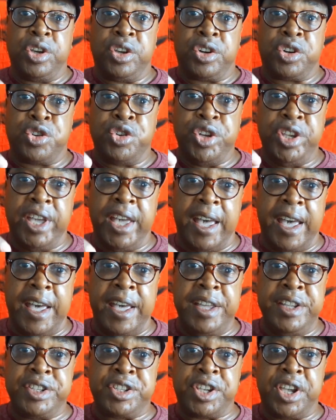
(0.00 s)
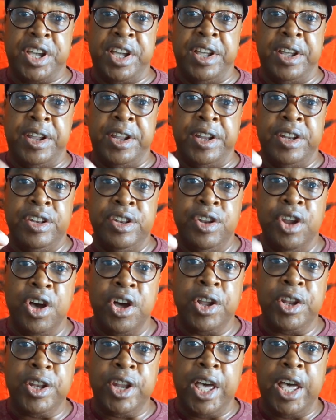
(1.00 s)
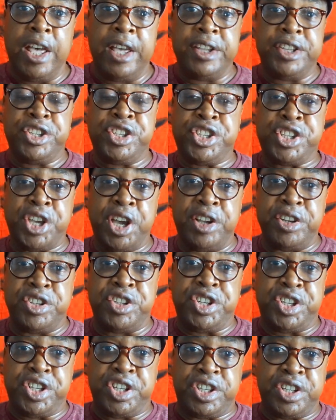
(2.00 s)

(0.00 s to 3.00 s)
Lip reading: create a non-touch